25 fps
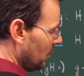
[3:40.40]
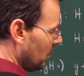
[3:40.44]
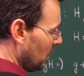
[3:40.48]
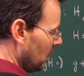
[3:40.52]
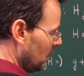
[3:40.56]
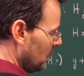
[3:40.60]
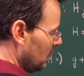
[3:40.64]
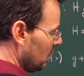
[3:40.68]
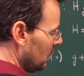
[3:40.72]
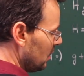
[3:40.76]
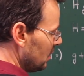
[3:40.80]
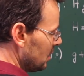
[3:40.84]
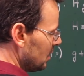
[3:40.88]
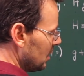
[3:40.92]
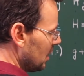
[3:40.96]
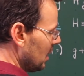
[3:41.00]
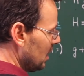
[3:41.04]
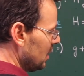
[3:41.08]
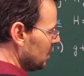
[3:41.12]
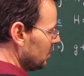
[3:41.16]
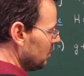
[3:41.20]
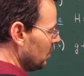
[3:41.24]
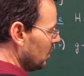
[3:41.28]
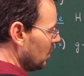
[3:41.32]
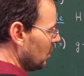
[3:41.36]
in this
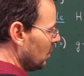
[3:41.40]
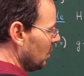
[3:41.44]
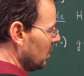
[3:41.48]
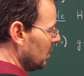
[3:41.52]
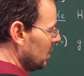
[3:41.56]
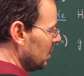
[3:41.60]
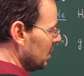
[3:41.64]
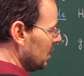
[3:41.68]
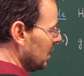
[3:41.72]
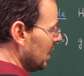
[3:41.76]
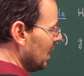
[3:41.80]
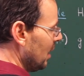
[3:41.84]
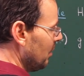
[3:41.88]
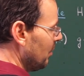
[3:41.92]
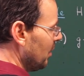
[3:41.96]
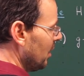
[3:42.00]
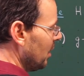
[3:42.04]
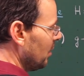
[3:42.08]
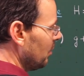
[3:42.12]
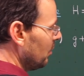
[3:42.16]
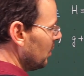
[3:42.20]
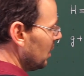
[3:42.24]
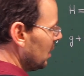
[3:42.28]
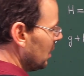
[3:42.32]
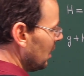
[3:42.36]
case we call it
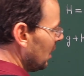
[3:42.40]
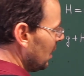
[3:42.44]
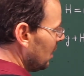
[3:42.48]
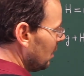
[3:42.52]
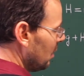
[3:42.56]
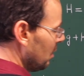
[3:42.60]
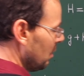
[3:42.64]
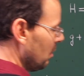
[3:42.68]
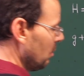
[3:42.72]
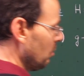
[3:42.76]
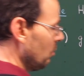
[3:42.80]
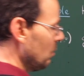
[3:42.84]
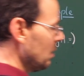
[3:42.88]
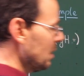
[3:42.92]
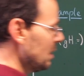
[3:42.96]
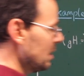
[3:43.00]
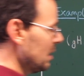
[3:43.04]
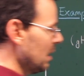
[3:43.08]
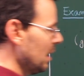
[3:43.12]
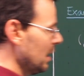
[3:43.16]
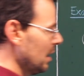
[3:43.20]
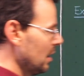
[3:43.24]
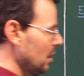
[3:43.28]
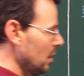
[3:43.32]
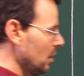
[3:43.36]
gamma, we take a 3
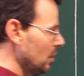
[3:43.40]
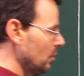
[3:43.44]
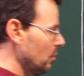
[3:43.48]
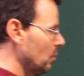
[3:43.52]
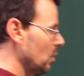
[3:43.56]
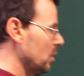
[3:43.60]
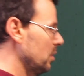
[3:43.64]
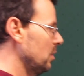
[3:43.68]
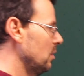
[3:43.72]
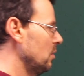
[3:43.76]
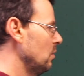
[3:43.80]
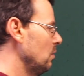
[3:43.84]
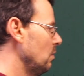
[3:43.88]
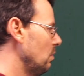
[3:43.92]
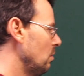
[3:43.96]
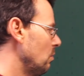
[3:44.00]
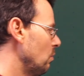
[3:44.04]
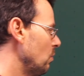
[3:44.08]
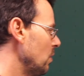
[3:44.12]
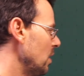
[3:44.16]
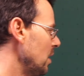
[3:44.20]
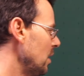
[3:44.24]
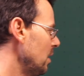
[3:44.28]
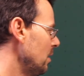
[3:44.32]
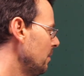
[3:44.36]
cycle, 1, 2,
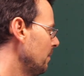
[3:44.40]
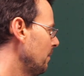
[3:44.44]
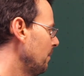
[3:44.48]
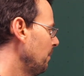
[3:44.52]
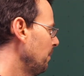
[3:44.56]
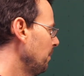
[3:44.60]
3.